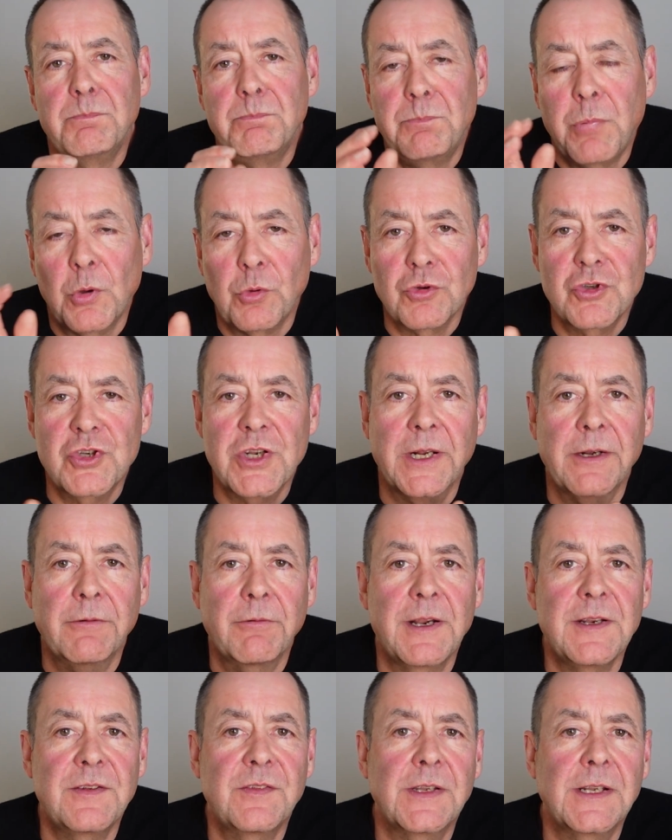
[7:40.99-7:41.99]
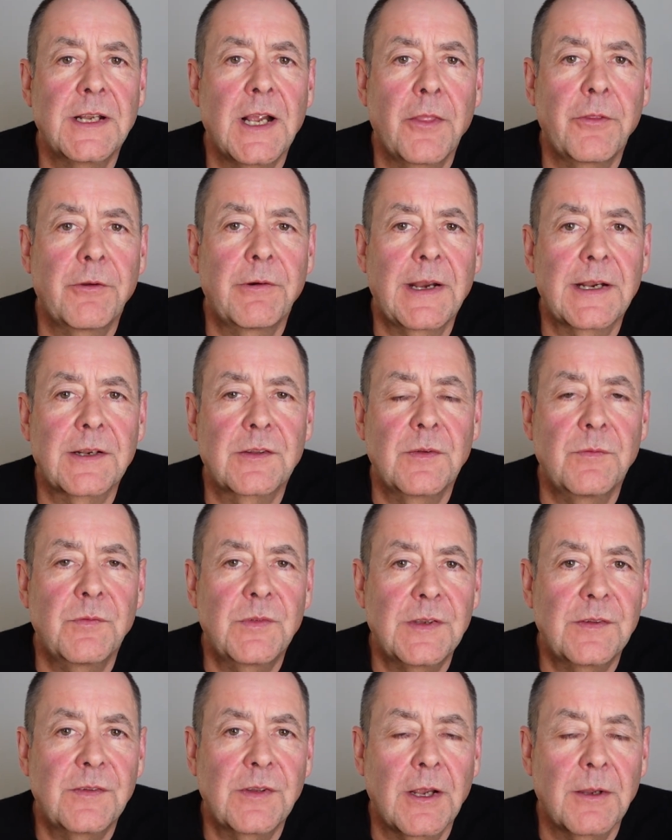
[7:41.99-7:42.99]
bulk generating other
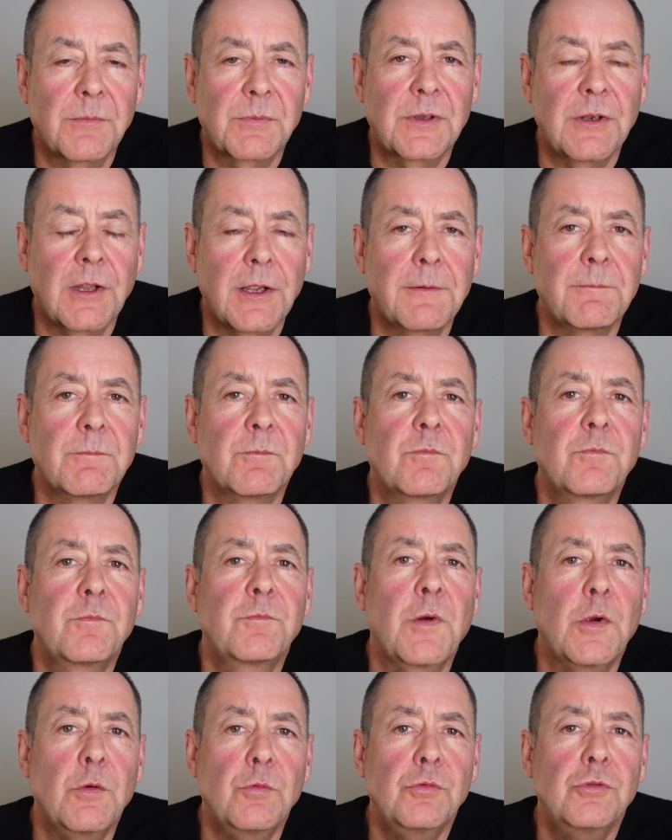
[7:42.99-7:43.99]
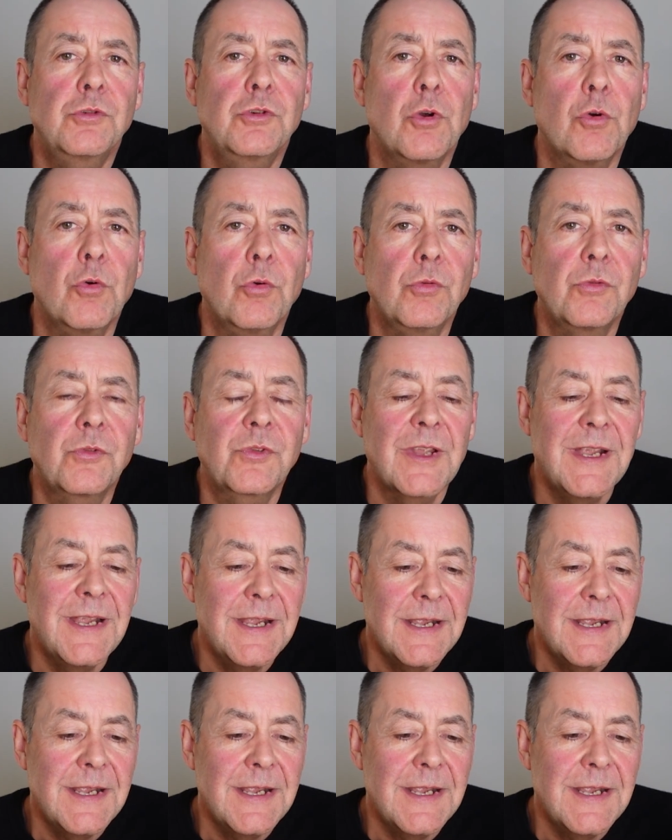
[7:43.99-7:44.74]
activity types like phone calls.